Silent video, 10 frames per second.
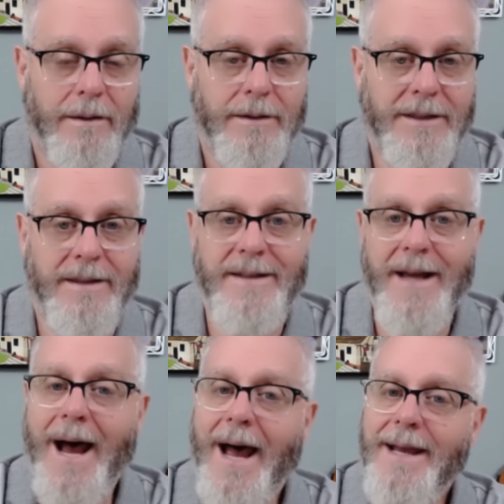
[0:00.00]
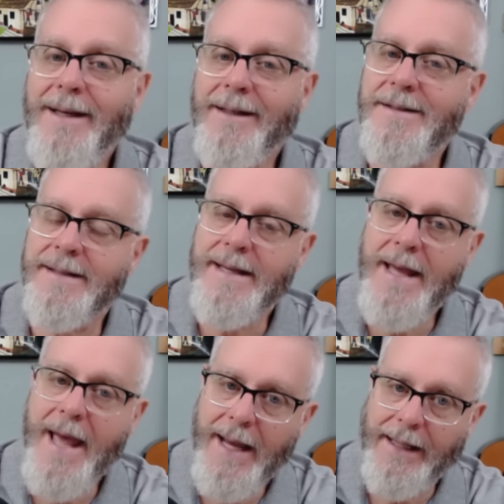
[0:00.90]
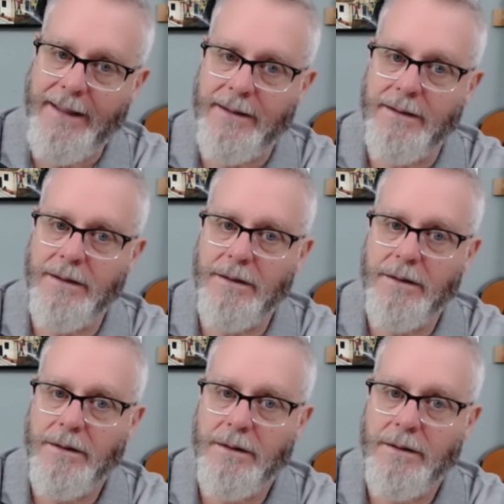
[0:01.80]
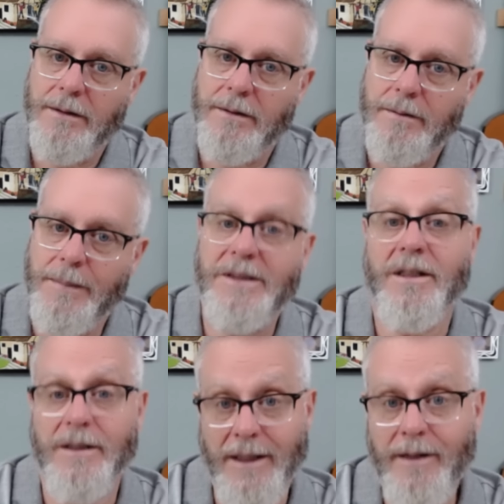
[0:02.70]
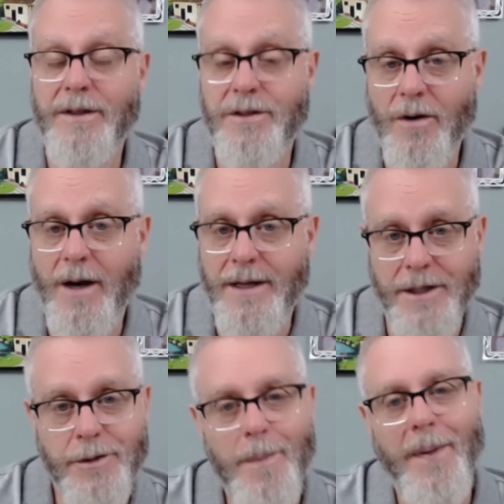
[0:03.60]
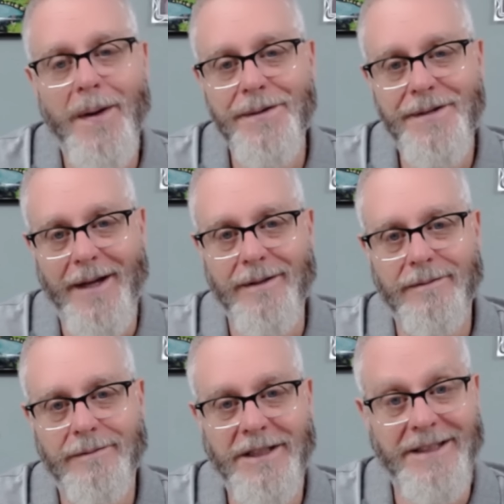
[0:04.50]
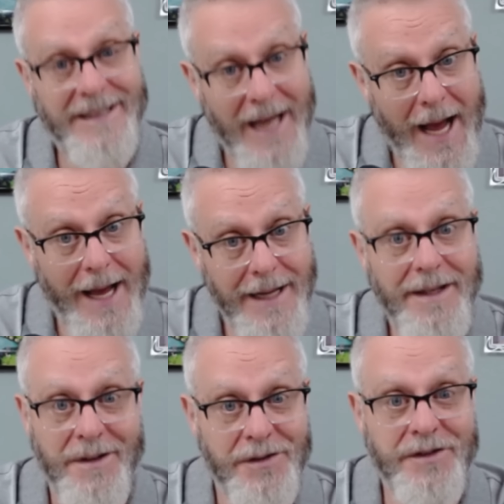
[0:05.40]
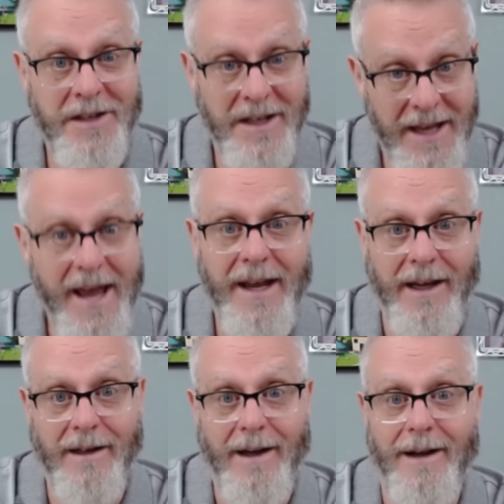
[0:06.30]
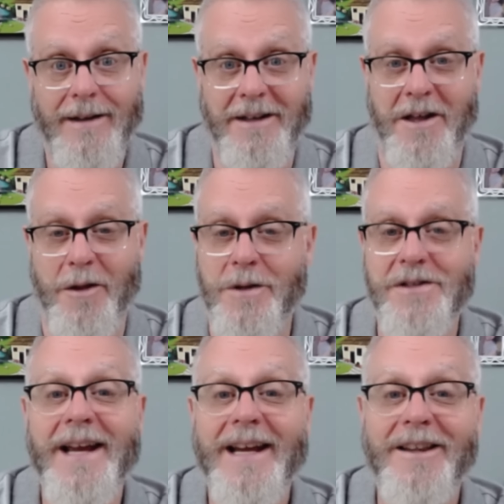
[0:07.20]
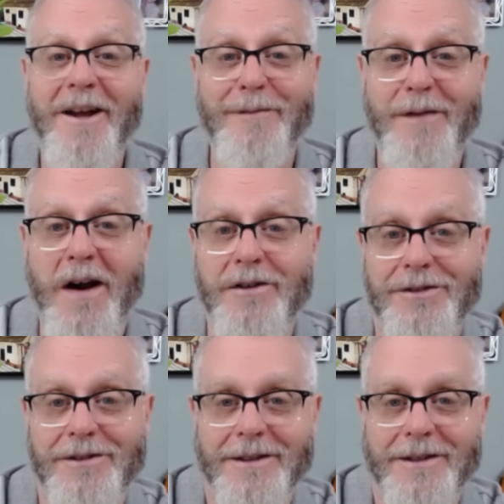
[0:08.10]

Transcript: to die is gain, but to live is Christ. That's what Paul said. To die is gain. In other words, I get there first.